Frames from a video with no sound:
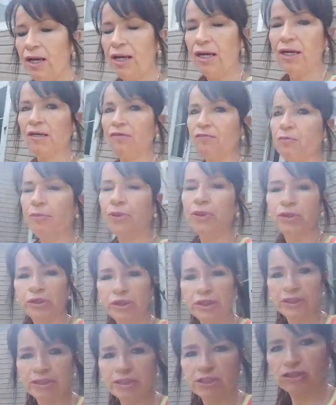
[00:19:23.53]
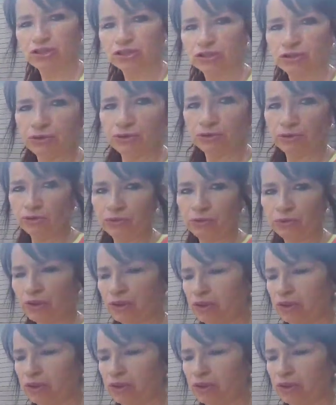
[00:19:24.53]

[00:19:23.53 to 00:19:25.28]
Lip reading: have put two